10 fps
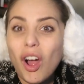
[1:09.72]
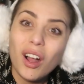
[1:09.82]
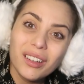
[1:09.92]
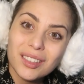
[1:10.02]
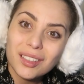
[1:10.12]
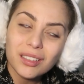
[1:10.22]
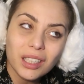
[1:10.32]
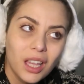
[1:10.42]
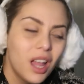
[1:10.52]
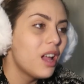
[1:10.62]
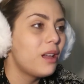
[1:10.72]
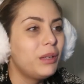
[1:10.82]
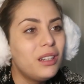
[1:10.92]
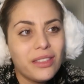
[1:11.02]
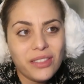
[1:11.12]
Honestly,
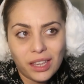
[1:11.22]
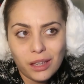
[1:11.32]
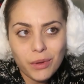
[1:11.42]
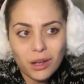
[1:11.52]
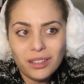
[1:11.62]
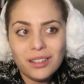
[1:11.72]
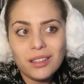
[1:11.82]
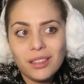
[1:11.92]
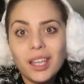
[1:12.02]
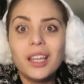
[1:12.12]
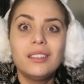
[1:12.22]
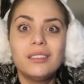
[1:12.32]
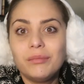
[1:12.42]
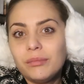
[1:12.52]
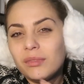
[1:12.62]
I'm gonna think about it and
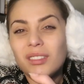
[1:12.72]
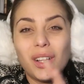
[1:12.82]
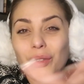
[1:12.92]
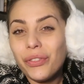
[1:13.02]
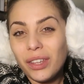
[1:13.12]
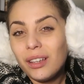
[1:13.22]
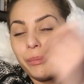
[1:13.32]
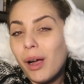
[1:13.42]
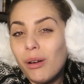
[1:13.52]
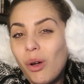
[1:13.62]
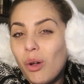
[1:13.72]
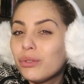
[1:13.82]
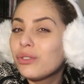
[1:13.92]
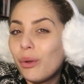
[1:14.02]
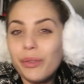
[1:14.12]
then I'll think about
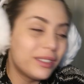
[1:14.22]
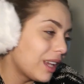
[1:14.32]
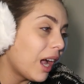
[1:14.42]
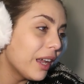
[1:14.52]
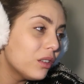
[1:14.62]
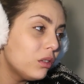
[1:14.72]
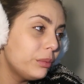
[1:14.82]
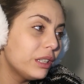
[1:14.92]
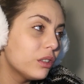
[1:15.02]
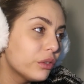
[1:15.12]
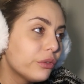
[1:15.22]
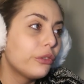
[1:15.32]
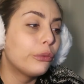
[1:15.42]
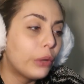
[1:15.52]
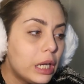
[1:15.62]
also the title, because
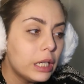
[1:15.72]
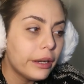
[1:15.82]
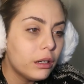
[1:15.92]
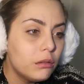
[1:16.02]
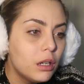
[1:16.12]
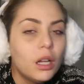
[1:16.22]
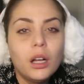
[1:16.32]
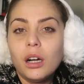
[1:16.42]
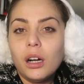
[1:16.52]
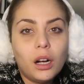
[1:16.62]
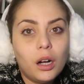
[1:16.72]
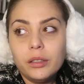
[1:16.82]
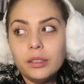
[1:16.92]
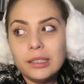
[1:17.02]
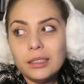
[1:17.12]
for right now,
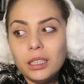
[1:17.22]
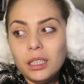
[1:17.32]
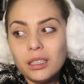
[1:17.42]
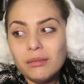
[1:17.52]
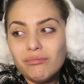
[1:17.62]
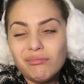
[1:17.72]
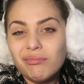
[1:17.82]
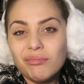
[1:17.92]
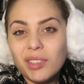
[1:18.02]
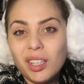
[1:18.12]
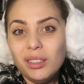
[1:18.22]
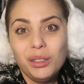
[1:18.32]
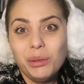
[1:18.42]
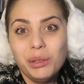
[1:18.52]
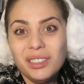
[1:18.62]
honestly, I
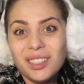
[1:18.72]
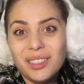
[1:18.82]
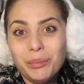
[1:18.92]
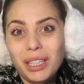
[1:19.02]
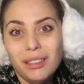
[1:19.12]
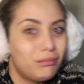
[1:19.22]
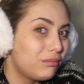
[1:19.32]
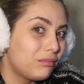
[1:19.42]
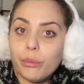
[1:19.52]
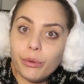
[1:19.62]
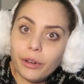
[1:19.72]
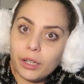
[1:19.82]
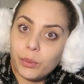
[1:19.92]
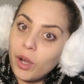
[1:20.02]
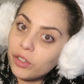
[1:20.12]
don't know what it's gonna be. We're
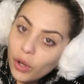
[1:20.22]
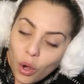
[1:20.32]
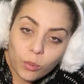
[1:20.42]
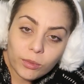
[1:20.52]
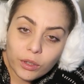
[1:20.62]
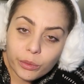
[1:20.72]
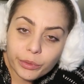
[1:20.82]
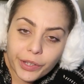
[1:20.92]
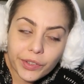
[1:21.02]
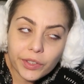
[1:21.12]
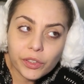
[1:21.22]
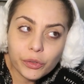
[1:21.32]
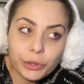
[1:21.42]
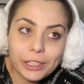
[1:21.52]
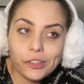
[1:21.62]
gonna watch Home Alone because it's a
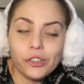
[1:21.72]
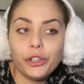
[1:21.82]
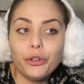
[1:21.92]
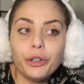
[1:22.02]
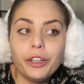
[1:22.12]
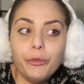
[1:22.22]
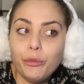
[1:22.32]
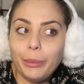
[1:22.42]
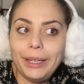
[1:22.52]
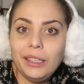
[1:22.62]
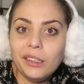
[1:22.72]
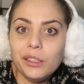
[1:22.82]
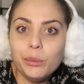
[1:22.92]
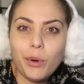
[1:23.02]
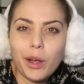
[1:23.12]
tradition here in Romania.
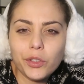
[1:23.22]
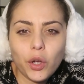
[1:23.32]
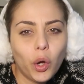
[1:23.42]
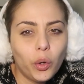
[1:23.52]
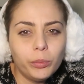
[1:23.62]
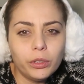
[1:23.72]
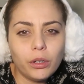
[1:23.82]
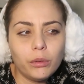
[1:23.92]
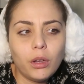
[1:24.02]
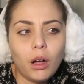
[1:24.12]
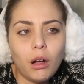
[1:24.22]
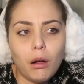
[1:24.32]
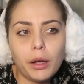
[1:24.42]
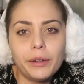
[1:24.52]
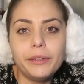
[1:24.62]
You watch Home Alone
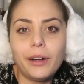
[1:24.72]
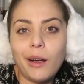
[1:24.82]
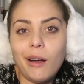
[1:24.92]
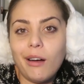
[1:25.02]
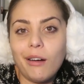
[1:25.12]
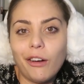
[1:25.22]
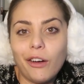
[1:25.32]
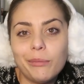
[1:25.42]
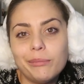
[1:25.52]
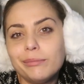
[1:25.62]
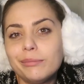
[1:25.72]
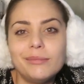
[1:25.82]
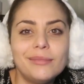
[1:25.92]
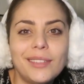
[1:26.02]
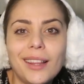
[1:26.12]
on our,
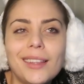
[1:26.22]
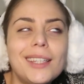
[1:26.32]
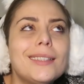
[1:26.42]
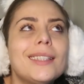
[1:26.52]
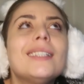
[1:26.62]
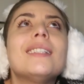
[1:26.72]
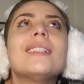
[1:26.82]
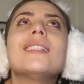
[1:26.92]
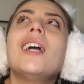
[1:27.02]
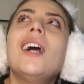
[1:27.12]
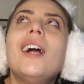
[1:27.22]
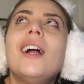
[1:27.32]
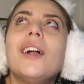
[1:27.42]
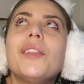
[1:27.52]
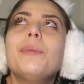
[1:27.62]
let's say it's
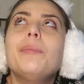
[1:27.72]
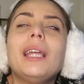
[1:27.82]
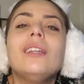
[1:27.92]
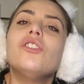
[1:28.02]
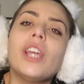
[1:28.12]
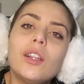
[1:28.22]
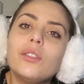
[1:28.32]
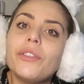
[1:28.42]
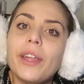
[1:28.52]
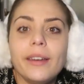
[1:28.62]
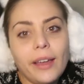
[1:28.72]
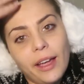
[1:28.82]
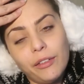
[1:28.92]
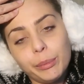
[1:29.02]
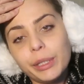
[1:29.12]
the main channel that
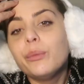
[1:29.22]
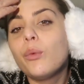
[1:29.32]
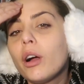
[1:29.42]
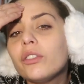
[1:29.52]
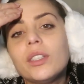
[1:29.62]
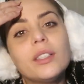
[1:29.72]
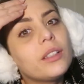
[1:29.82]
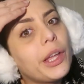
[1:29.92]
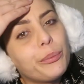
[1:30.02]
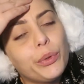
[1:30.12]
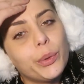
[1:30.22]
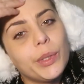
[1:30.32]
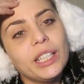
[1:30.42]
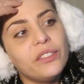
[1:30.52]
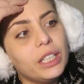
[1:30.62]
everybody watches, like Pro
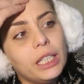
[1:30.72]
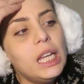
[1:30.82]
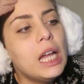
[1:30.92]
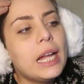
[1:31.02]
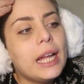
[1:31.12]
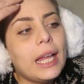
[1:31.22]
TV.